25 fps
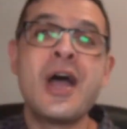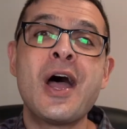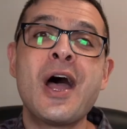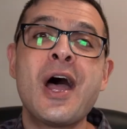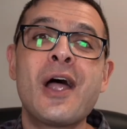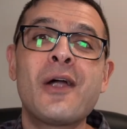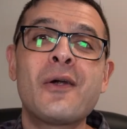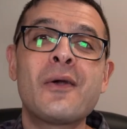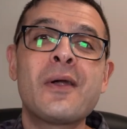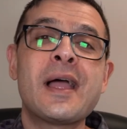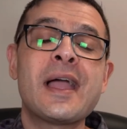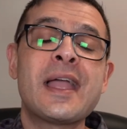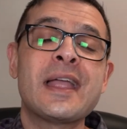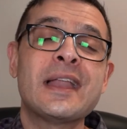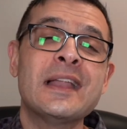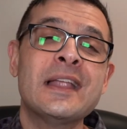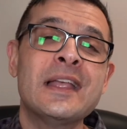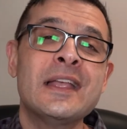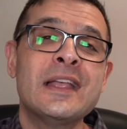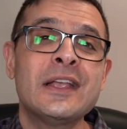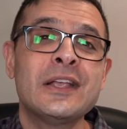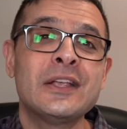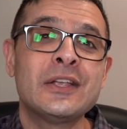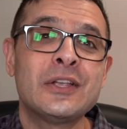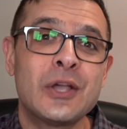All right,
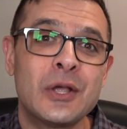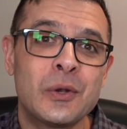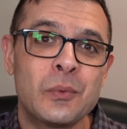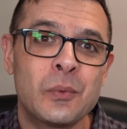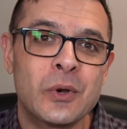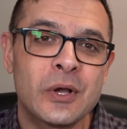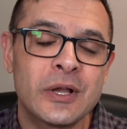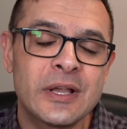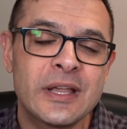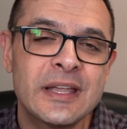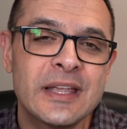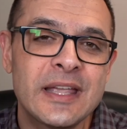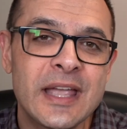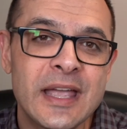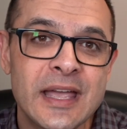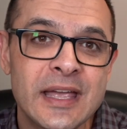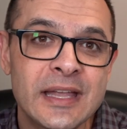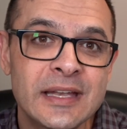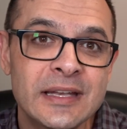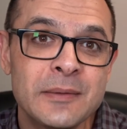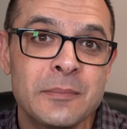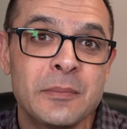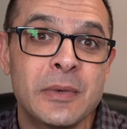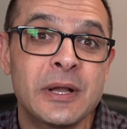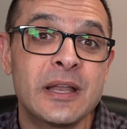good work
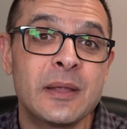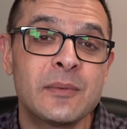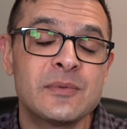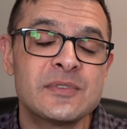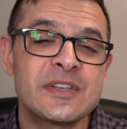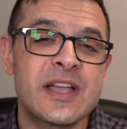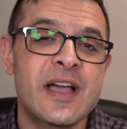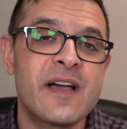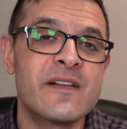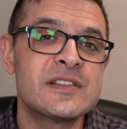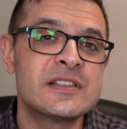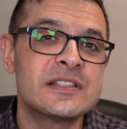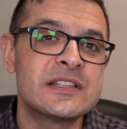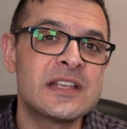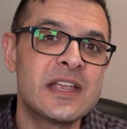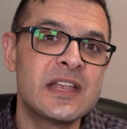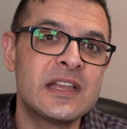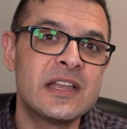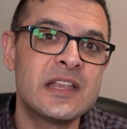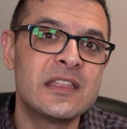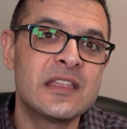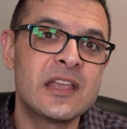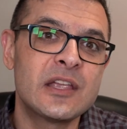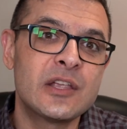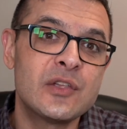again. My name's
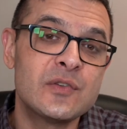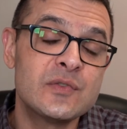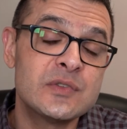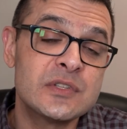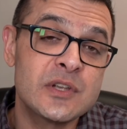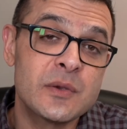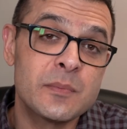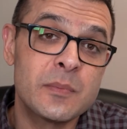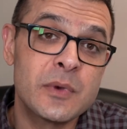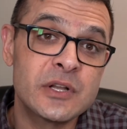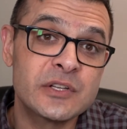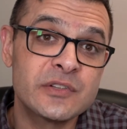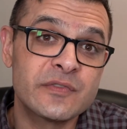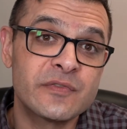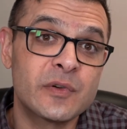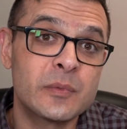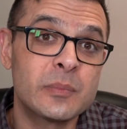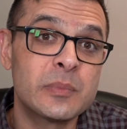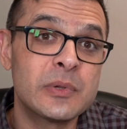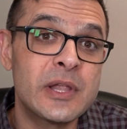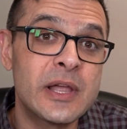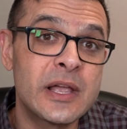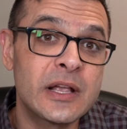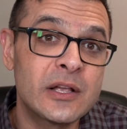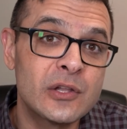Kaveh. Thank you so much for
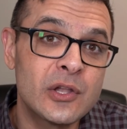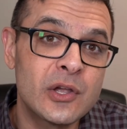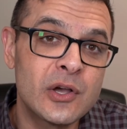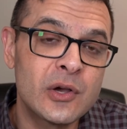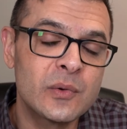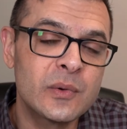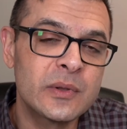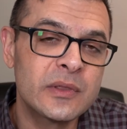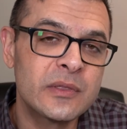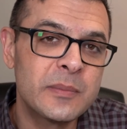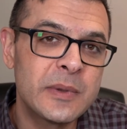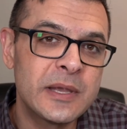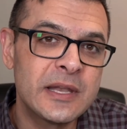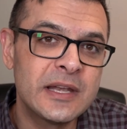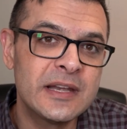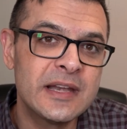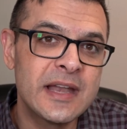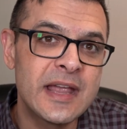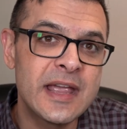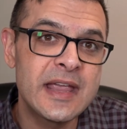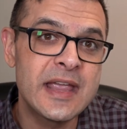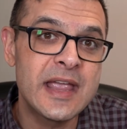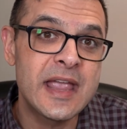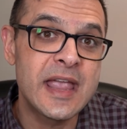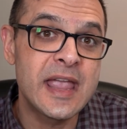playing along with me today.